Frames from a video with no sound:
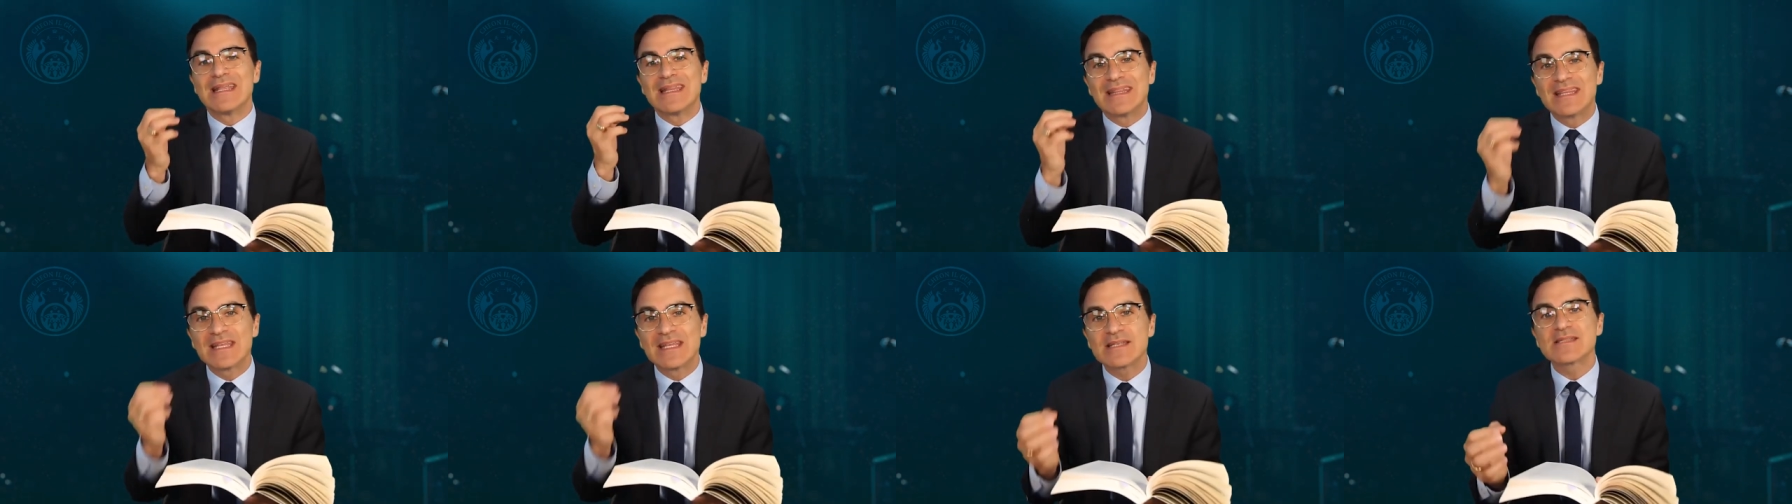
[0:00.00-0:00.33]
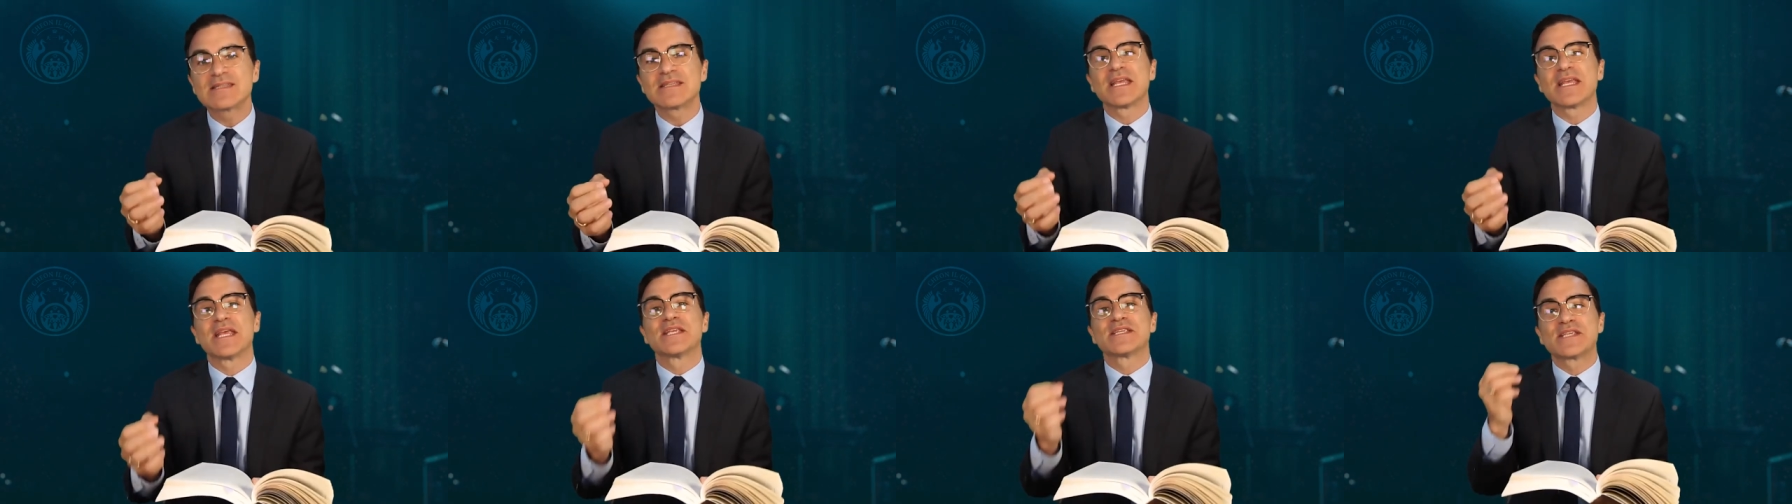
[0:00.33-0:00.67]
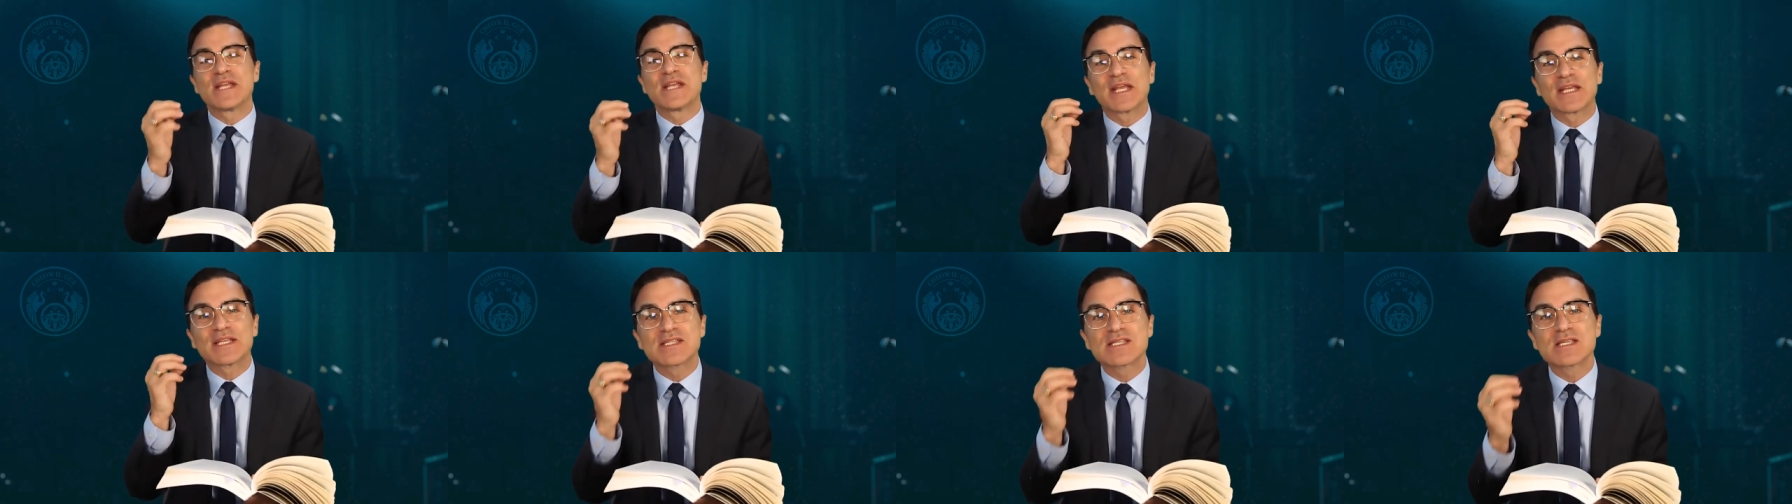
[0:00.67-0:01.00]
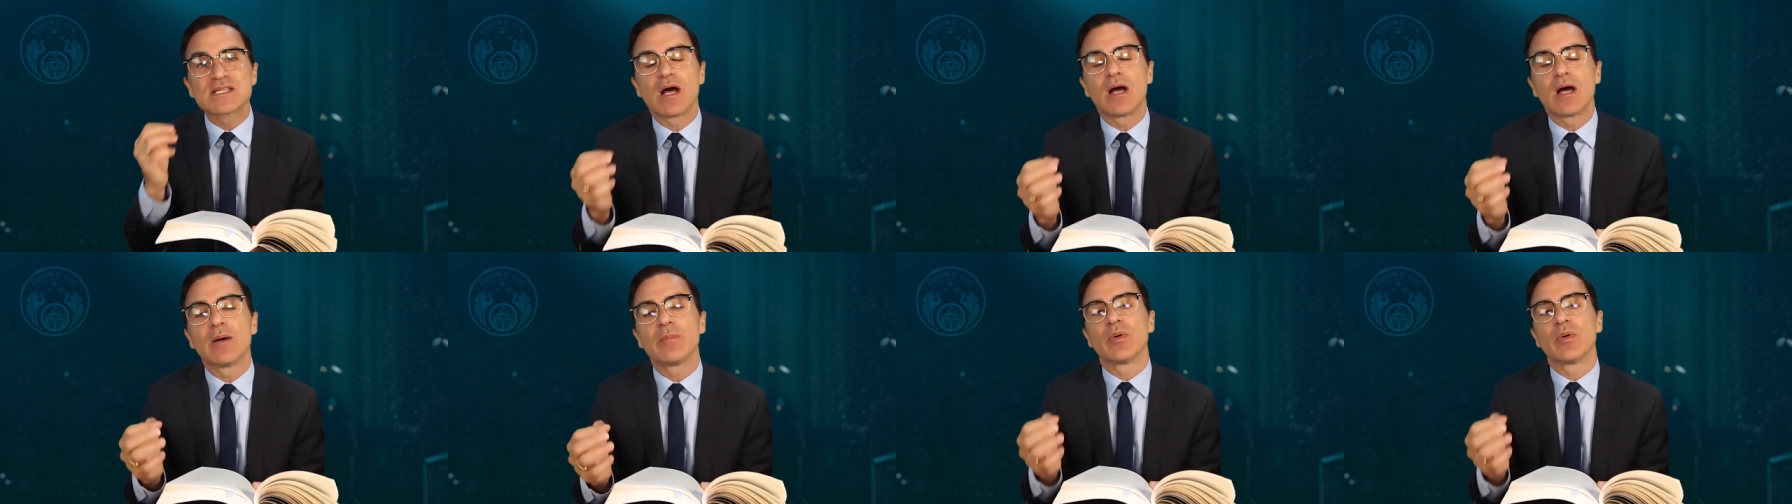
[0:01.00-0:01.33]
This is an
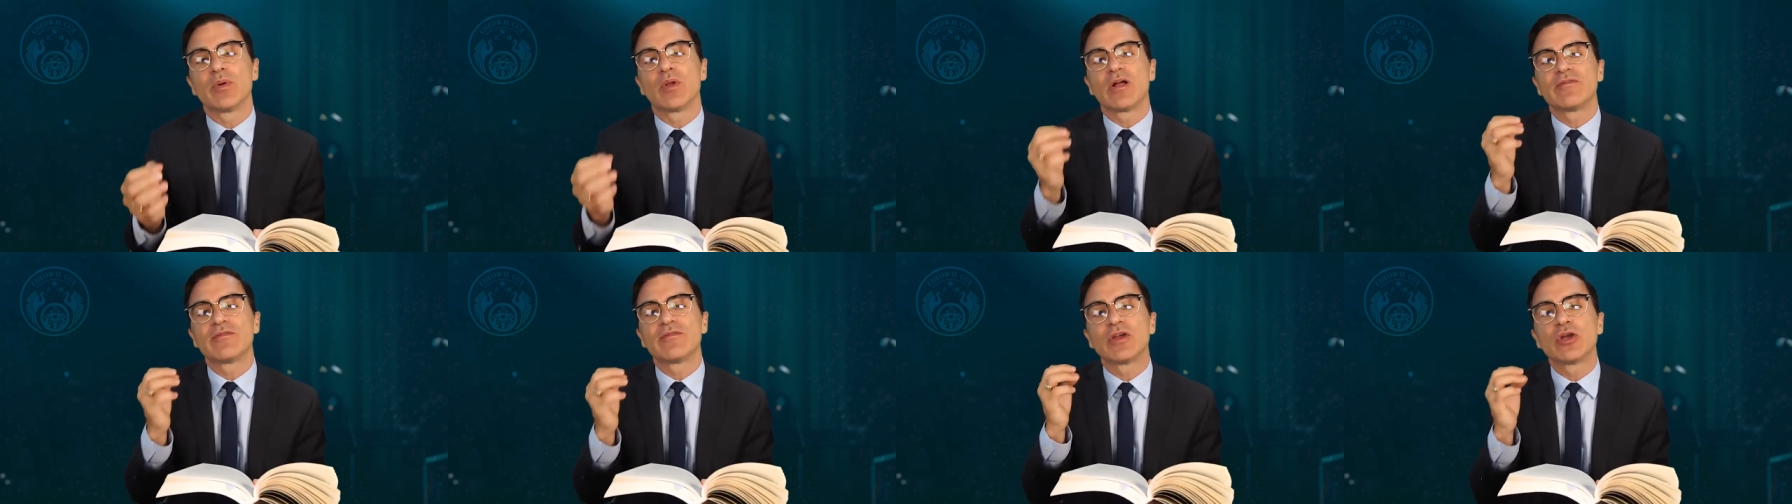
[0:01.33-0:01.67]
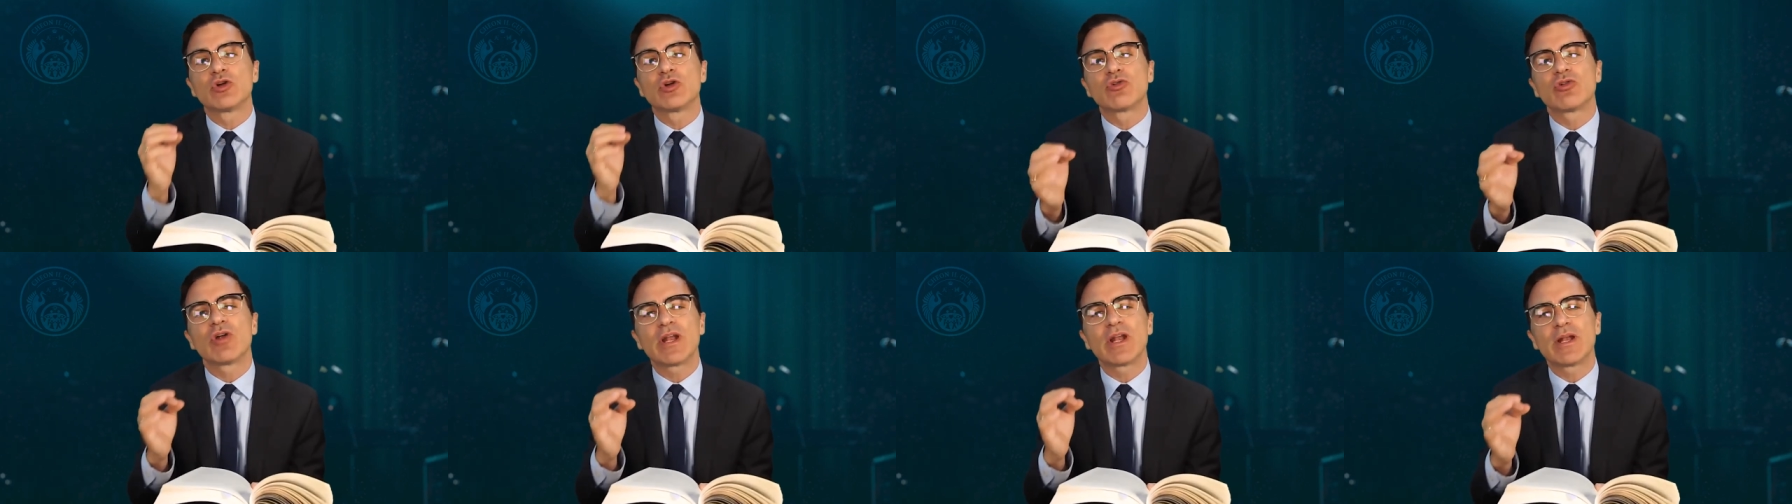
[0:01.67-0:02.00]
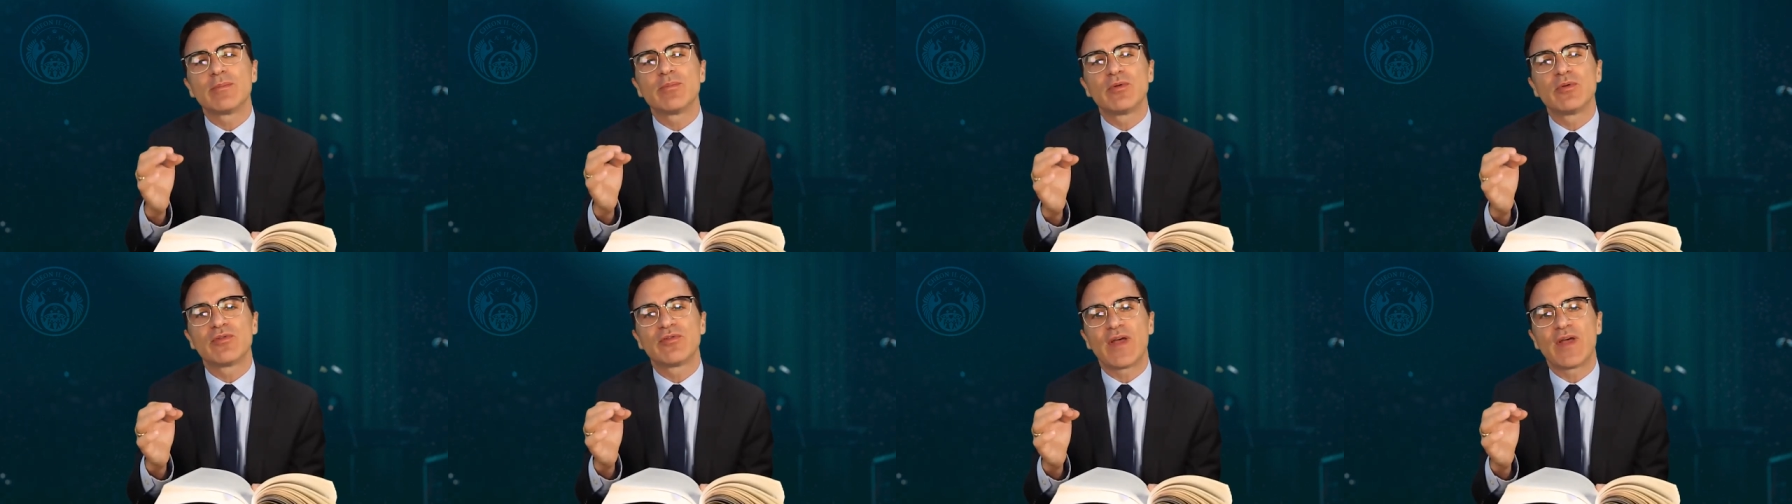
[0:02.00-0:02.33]
example of incredible